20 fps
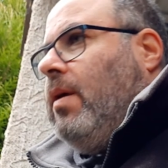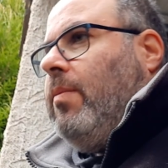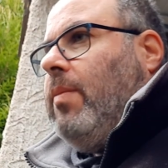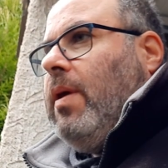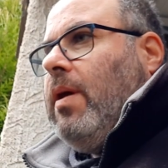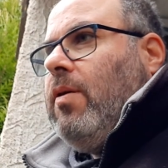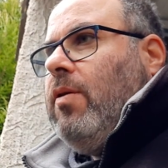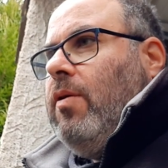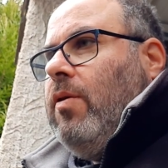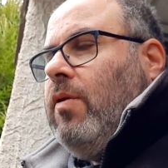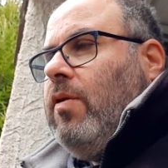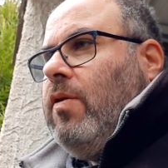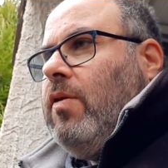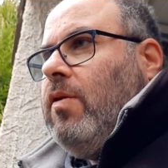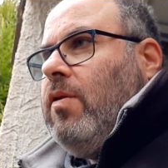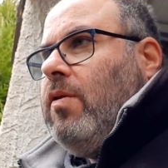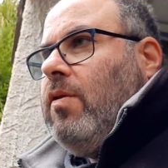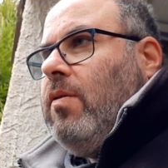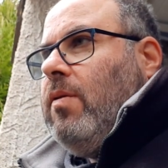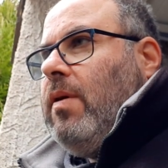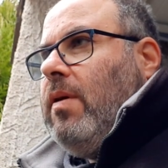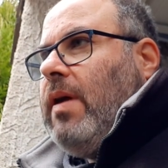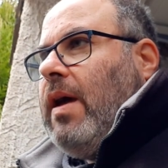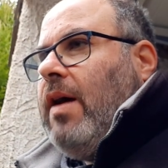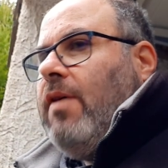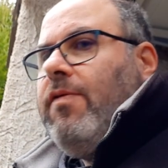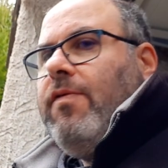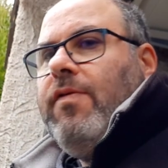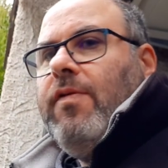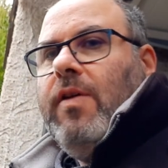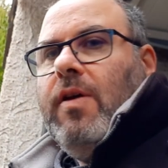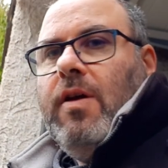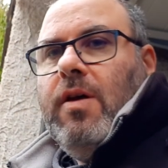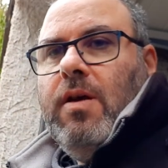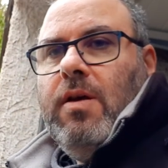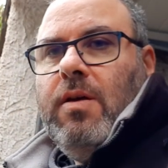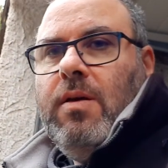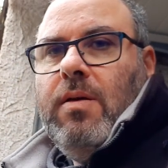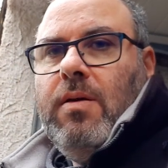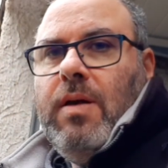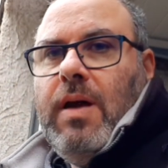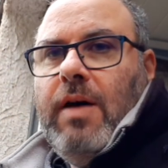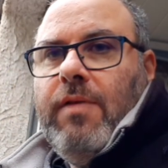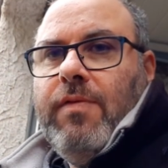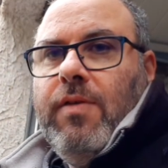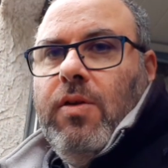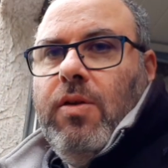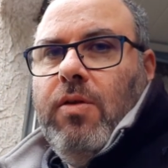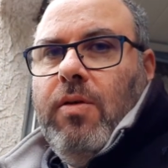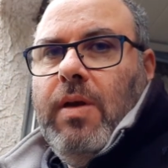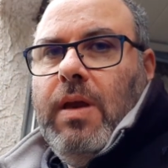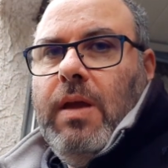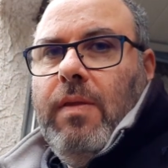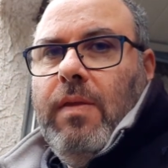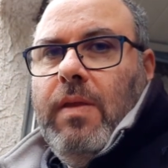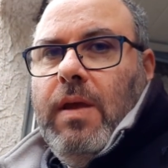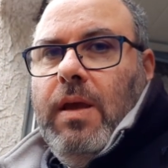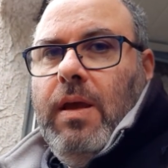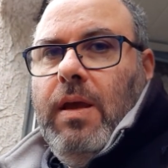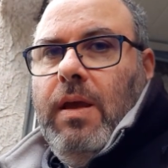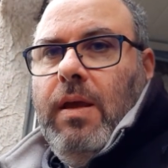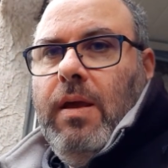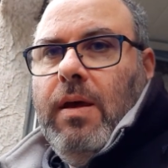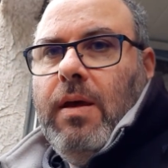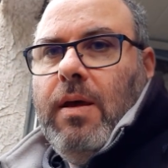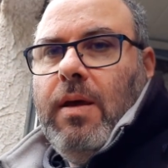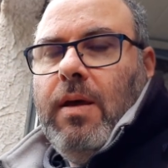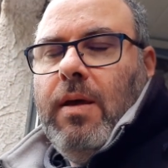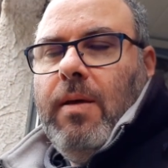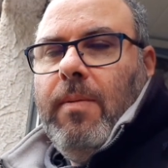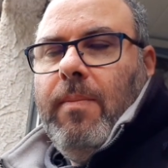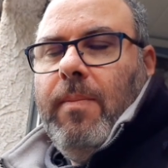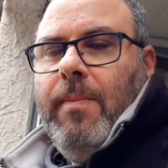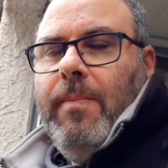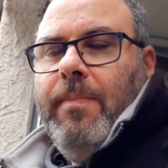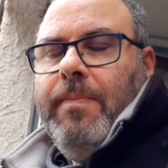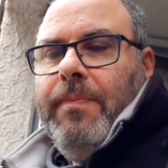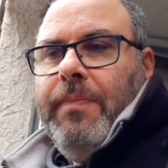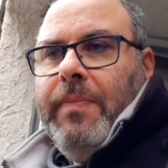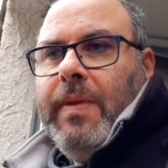Because after doing the